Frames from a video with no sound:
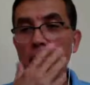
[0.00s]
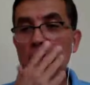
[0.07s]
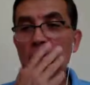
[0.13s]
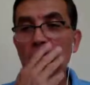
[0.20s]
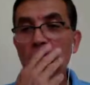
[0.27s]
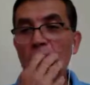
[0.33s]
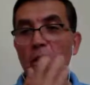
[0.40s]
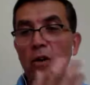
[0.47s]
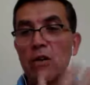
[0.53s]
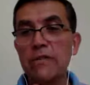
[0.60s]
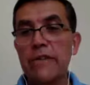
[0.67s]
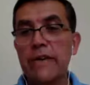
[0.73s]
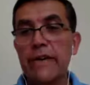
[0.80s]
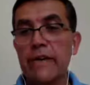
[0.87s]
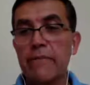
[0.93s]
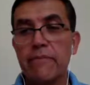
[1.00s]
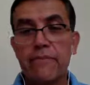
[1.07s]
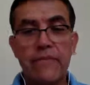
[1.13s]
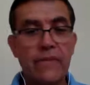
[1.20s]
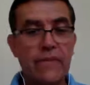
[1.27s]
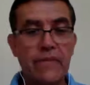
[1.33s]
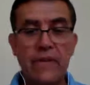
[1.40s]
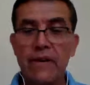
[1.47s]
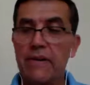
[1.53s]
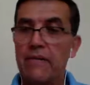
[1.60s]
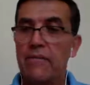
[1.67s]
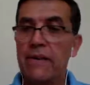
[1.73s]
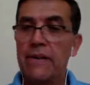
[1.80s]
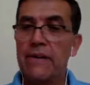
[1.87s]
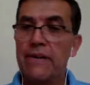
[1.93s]
We all
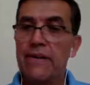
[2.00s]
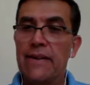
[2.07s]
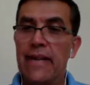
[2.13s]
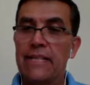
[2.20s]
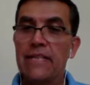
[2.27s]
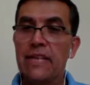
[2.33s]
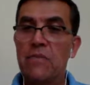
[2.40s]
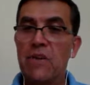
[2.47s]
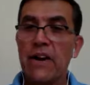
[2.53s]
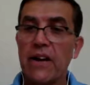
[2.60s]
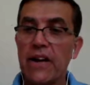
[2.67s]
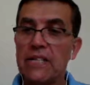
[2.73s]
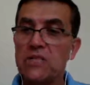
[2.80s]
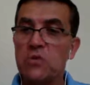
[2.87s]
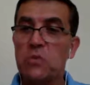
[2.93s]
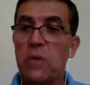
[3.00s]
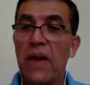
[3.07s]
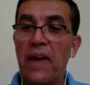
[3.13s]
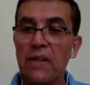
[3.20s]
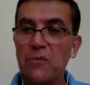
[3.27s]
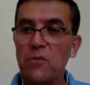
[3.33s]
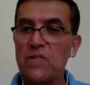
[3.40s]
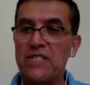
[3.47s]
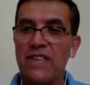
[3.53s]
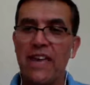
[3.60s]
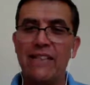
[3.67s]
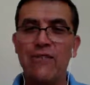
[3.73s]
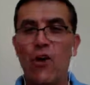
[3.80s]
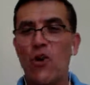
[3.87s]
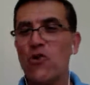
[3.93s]
in Latin America and Spain, we
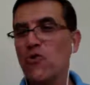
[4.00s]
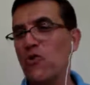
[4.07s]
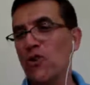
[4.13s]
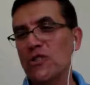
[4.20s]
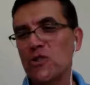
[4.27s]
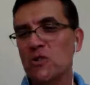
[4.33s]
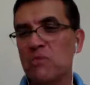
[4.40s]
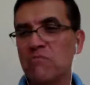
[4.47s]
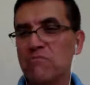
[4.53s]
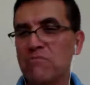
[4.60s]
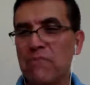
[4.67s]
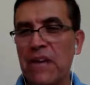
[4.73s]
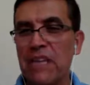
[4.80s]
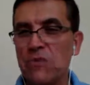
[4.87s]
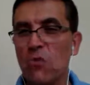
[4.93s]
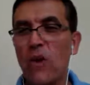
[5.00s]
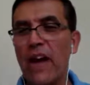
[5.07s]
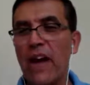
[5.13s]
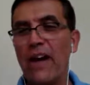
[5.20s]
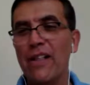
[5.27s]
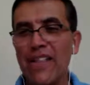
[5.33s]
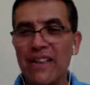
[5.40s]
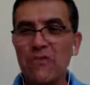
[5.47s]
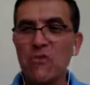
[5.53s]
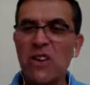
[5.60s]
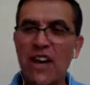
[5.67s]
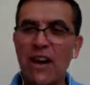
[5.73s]
say, no, you don't speak it well, and we